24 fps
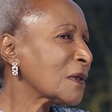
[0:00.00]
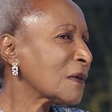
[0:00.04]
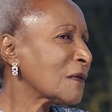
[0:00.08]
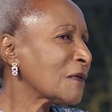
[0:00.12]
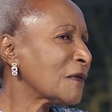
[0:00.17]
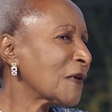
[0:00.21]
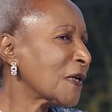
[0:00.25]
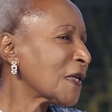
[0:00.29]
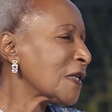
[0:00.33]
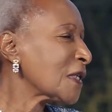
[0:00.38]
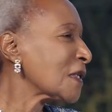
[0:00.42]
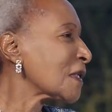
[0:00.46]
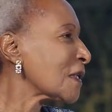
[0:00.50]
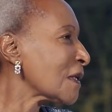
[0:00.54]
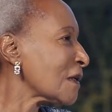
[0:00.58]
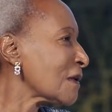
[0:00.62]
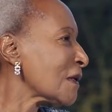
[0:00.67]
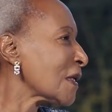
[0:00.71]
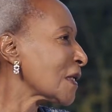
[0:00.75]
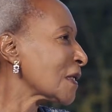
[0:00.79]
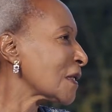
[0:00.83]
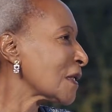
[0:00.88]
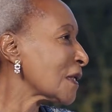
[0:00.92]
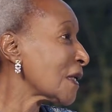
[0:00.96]
very
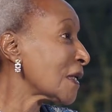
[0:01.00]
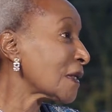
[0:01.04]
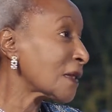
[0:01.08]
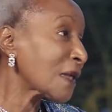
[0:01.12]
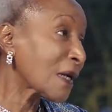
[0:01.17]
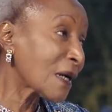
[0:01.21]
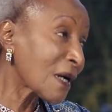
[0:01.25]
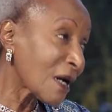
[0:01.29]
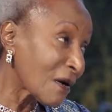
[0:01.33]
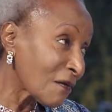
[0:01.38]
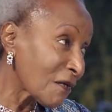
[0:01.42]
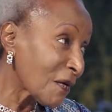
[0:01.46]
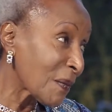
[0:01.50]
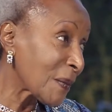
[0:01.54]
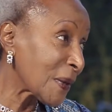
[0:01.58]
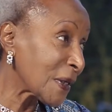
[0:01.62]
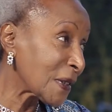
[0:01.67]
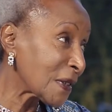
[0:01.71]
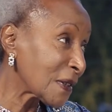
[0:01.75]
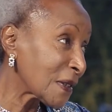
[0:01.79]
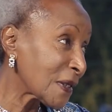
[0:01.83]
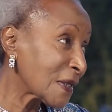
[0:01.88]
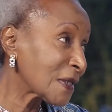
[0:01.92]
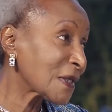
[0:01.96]
seriously as a
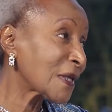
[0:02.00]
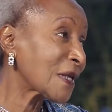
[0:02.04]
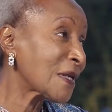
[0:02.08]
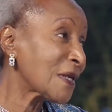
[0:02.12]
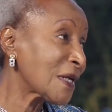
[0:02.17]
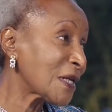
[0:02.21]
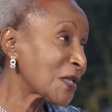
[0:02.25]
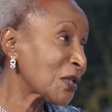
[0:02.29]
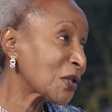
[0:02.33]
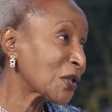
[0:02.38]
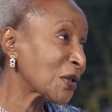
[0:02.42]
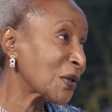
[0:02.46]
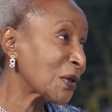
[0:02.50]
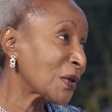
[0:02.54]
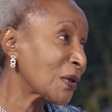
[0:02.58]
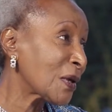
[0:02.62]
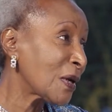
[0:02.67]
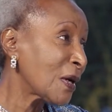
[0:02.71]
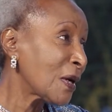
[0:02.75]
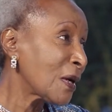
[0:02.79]
government, as a nation,